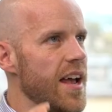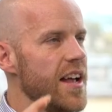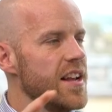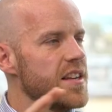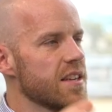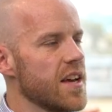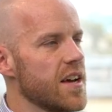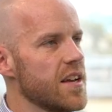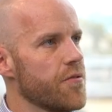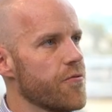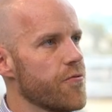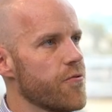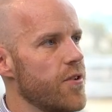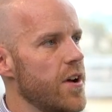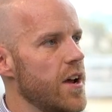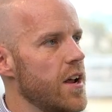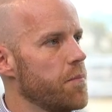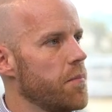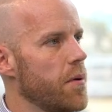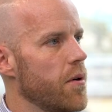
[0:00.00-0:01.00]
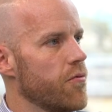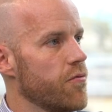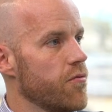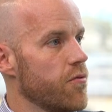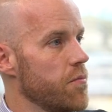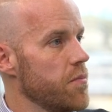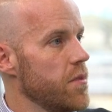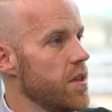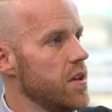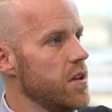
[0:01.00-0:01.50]
Inside a threat, but
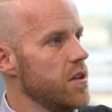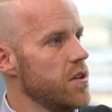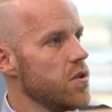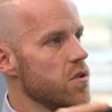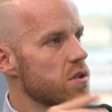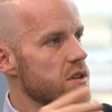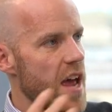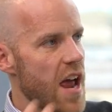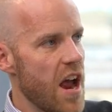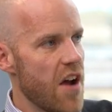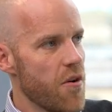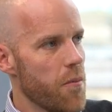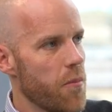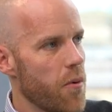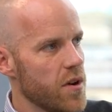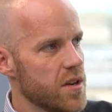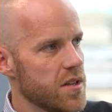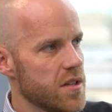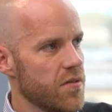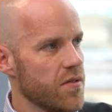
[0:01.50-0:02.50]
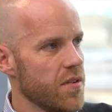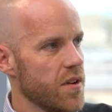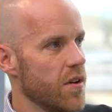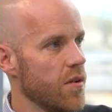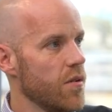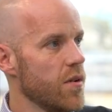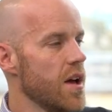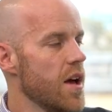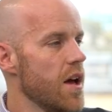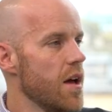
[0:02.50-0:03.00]
from the user error point of
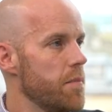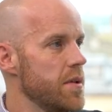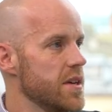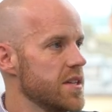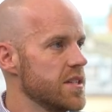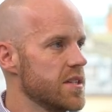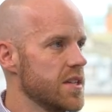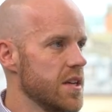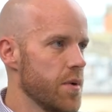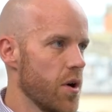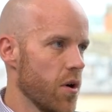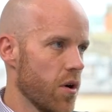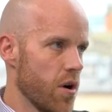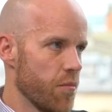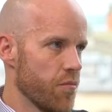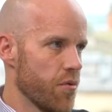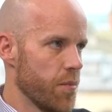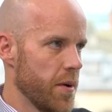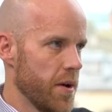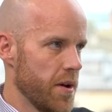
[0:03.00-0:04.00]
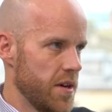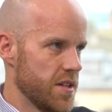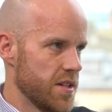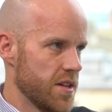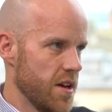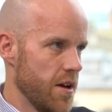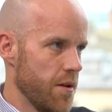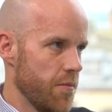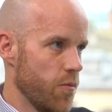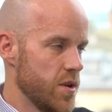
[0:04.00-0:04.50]
view, business email compromise.
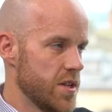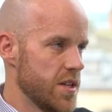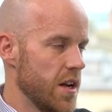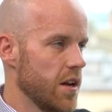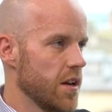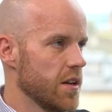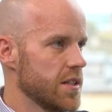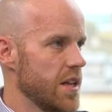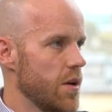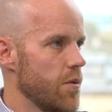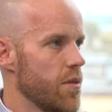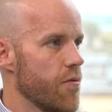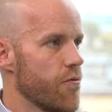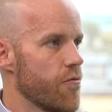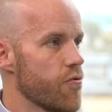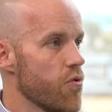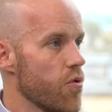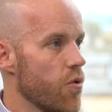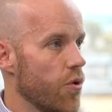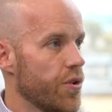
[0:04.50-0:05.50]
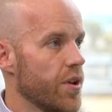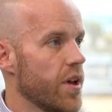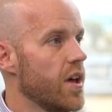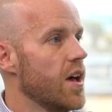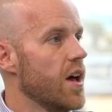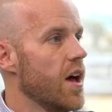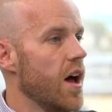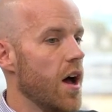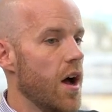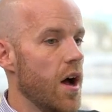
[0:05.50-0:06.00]
We see a lot of that with the fraud.
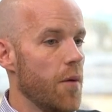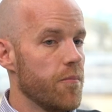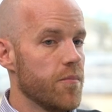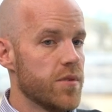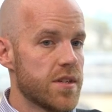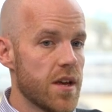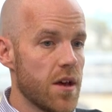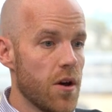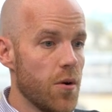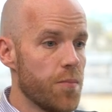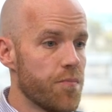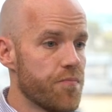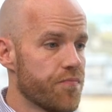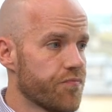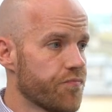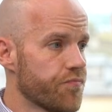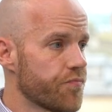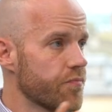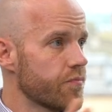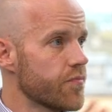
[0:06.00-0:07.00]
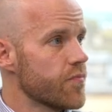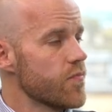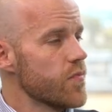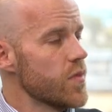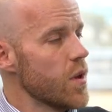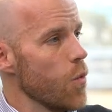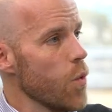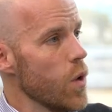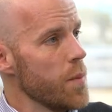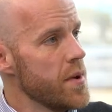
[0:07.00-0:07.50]
So
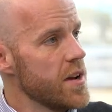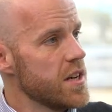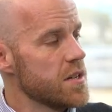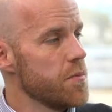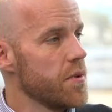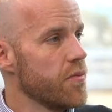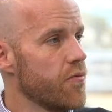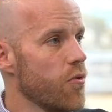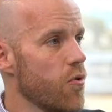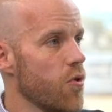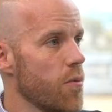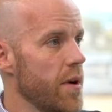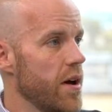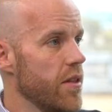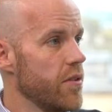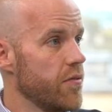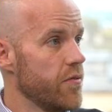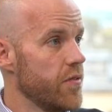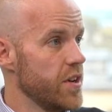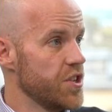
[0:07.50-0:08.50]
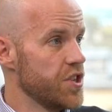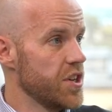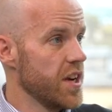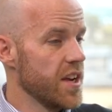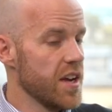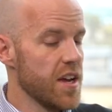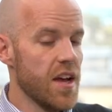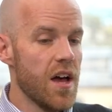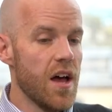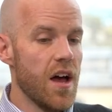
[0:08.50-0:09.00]
what I mentioned before about the
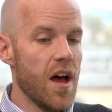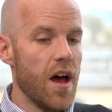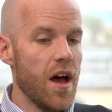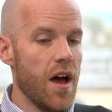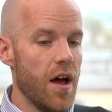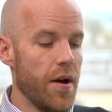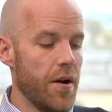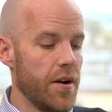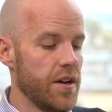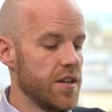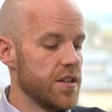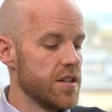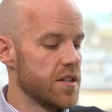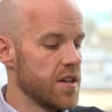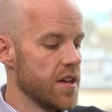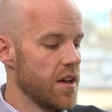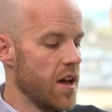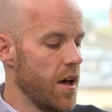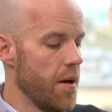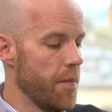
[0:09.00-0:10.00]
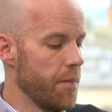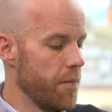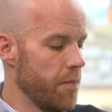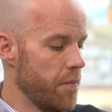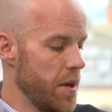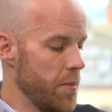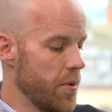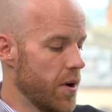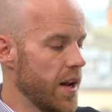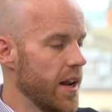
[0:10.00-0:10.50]
phishing and
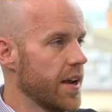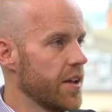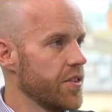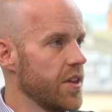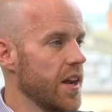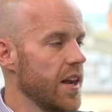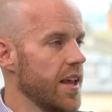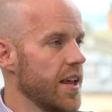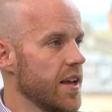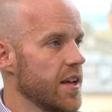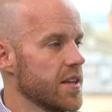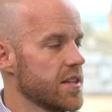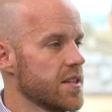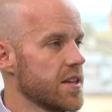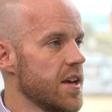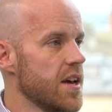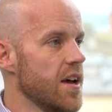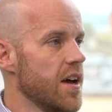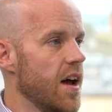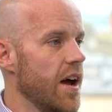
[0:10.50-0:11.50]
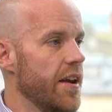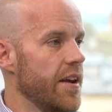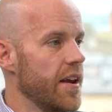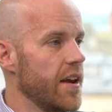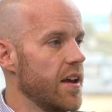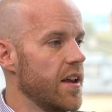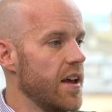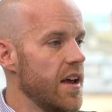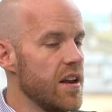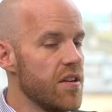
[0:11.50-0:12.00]
people clicking the links and
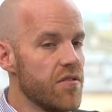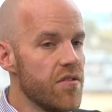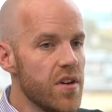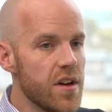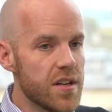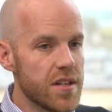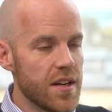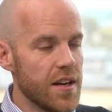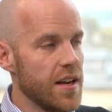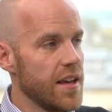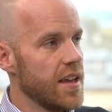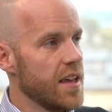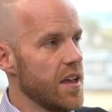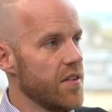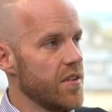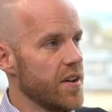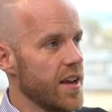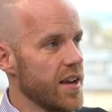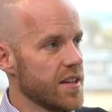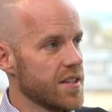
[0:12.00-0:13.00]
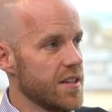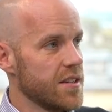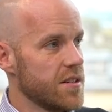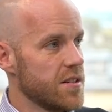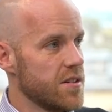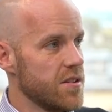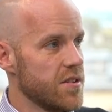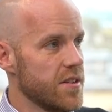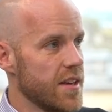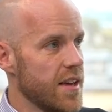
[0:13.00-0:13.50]
inadvertently giving access
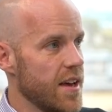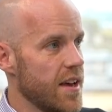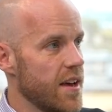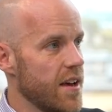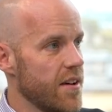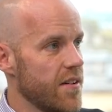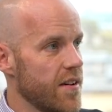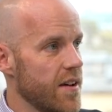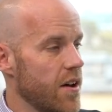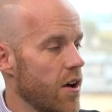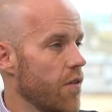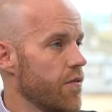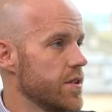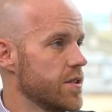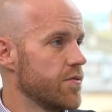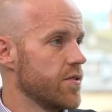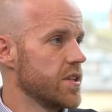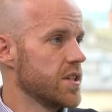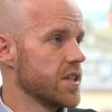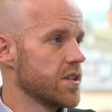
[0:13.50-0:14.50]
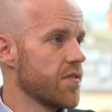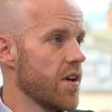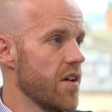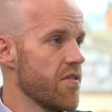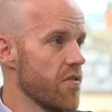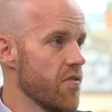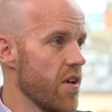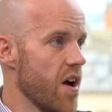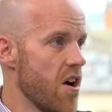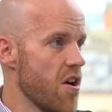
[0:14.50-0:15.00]
to their Office
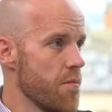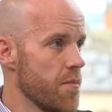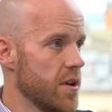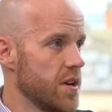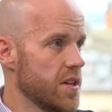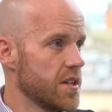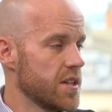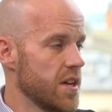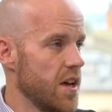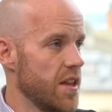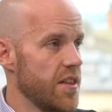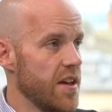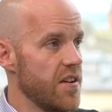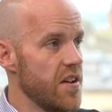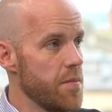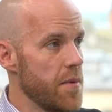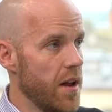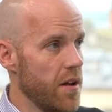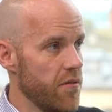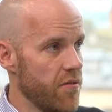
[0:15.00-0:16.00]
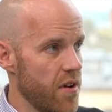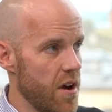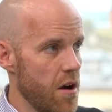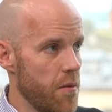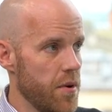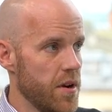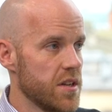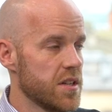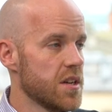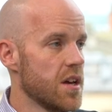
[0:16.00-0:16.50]
365 environments, their email
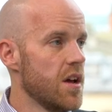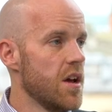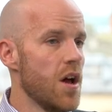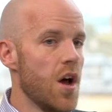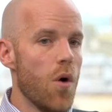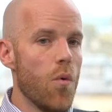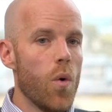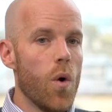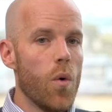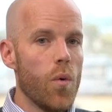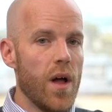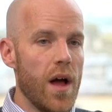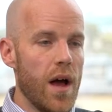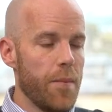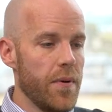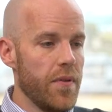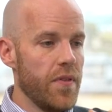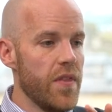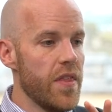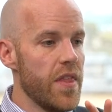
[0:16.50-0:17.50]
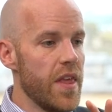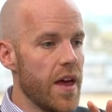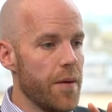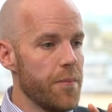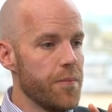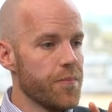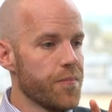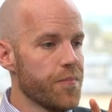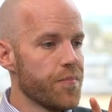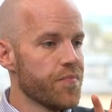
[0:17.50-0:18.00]
environments, what will happen
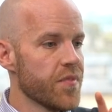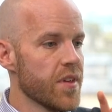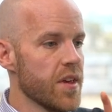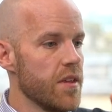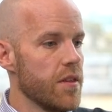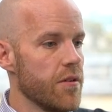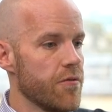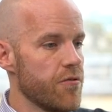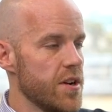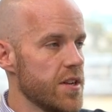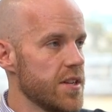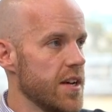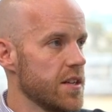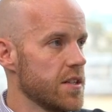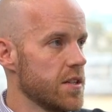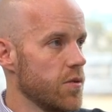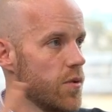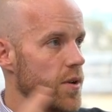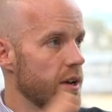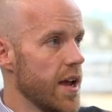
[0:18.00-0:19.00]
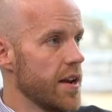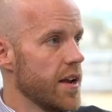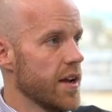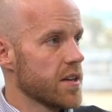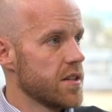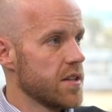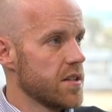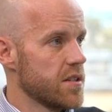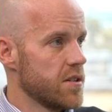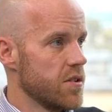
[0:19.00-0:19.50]
then? The threat actor will gain
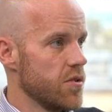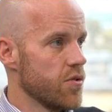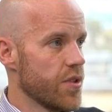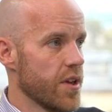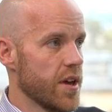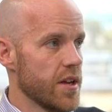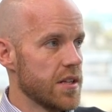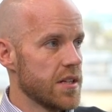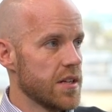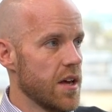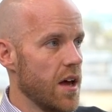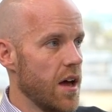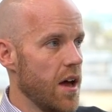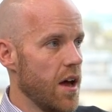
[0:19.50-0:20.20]
access to that